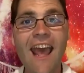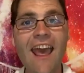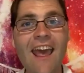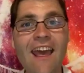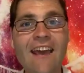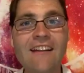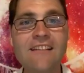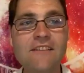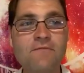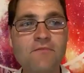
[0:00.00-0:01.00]

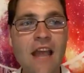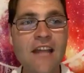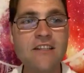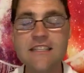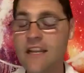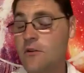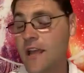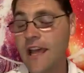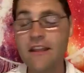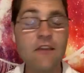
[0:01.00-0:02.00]
And I just said,
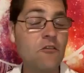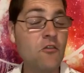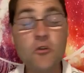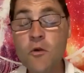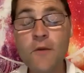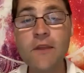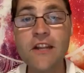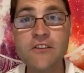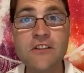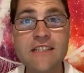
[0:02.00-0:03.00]
okay, if you want me to
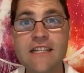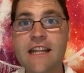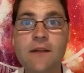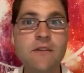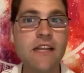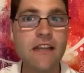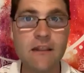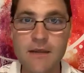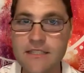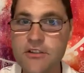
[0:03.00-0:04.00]
do this, because I kept on getting the
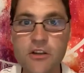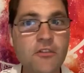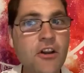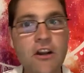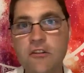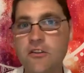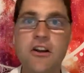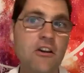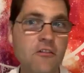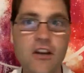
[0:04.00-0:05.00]
message over and over and
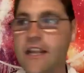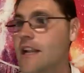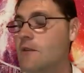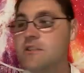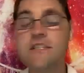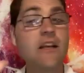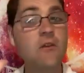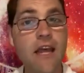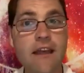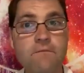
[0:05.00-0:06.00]
over again, I was just like,
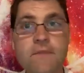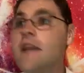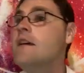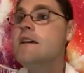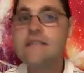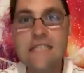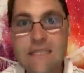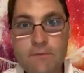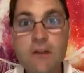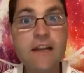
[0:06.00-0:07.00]
okay,
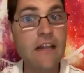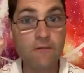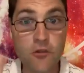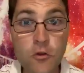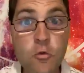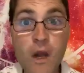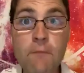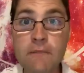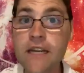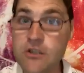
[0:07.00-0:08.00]
Spirit, if you
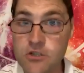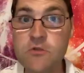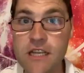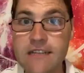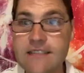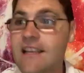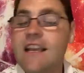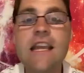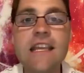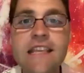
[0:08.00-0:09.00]
want me to do this,
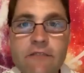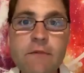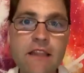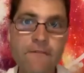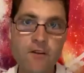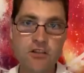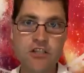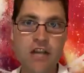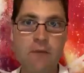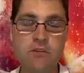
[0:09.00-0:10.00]
give me the first
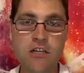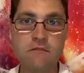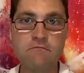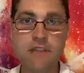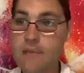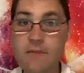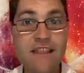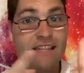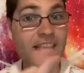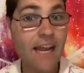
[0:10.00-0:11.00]
chapter. Give me
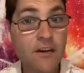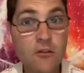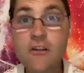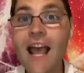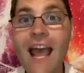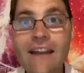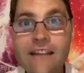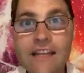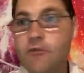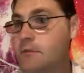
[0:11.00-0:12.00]
the title and
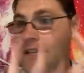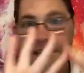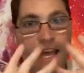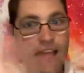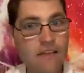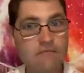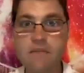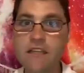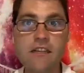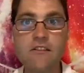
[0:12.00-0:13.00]
give me like
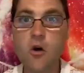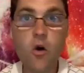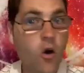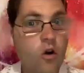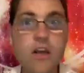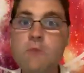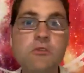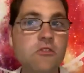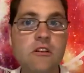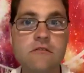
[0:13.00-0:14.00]
the the whole
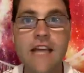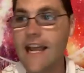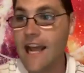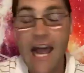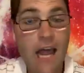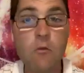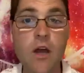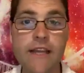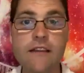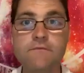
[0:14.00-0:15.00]
caboodle. Like I
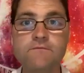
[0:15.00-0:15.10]
want it.